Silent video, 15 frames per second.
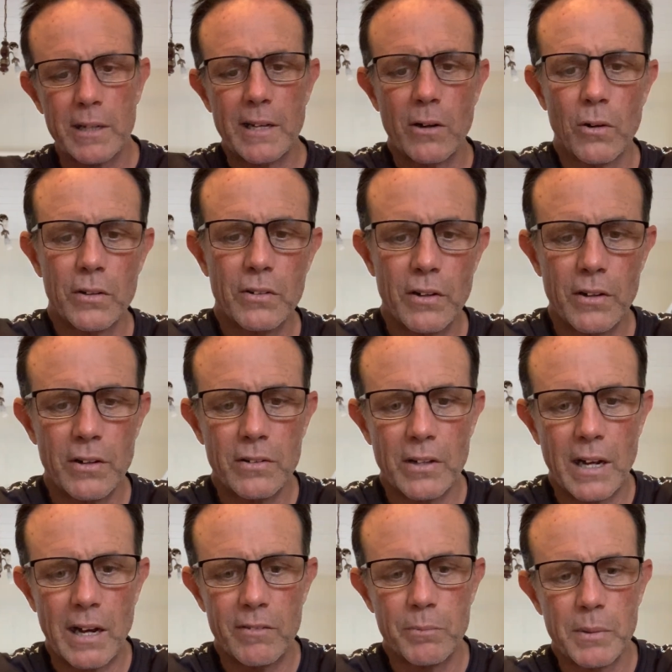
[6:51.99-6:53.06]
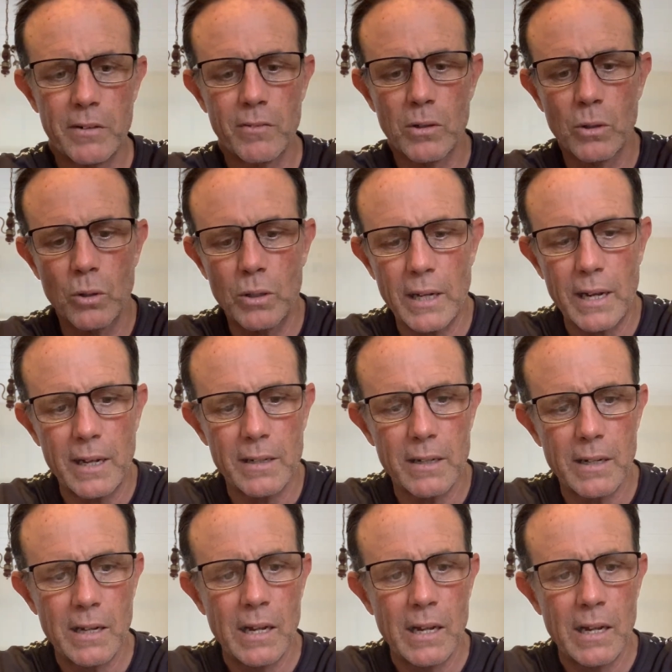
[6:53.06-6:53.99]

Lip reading: get onto to have a bit of a look at,